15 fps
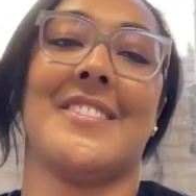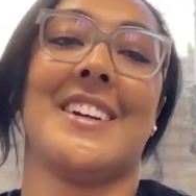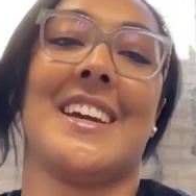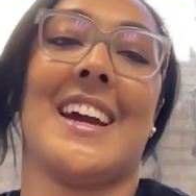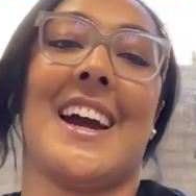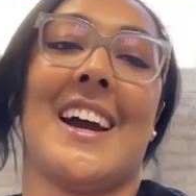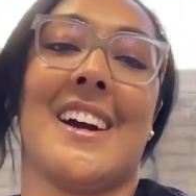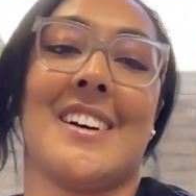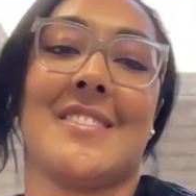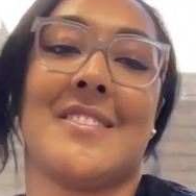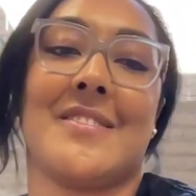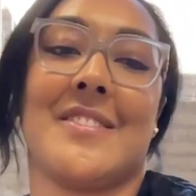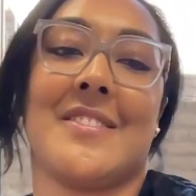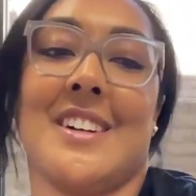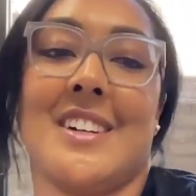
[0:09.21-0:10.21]
We
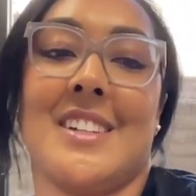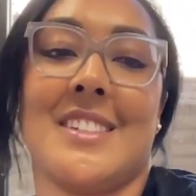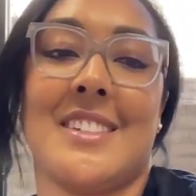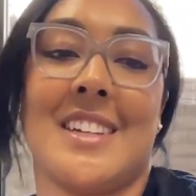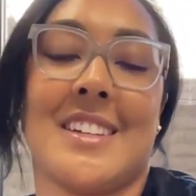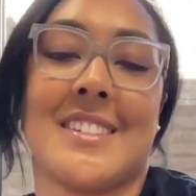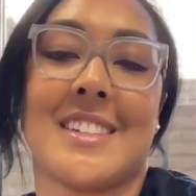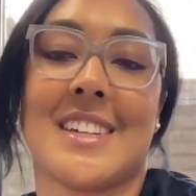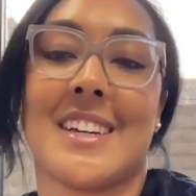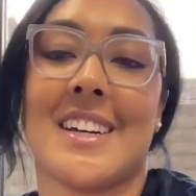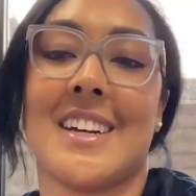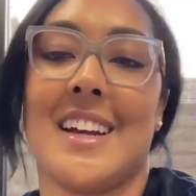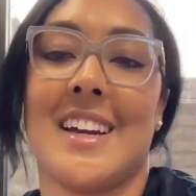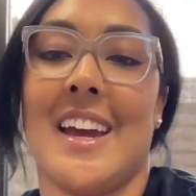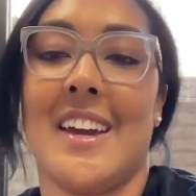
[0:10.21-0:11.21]
have uh,
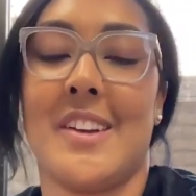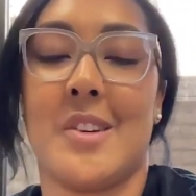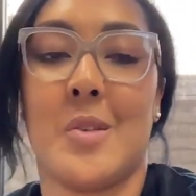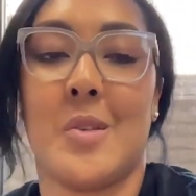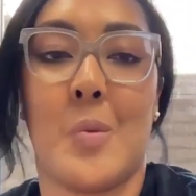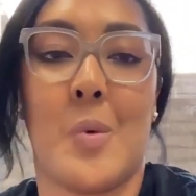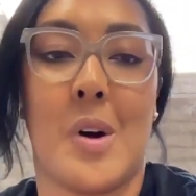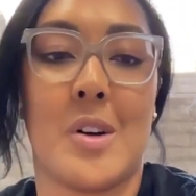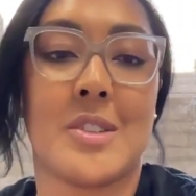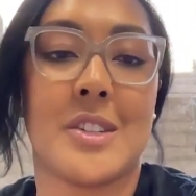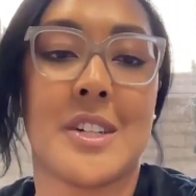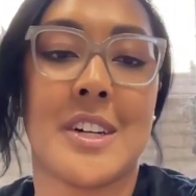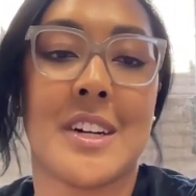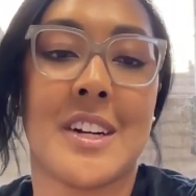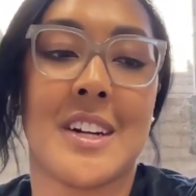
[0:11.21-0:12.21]
Jessica and
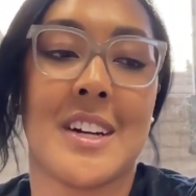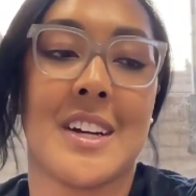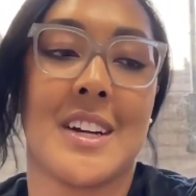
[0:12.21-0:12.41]
Walter.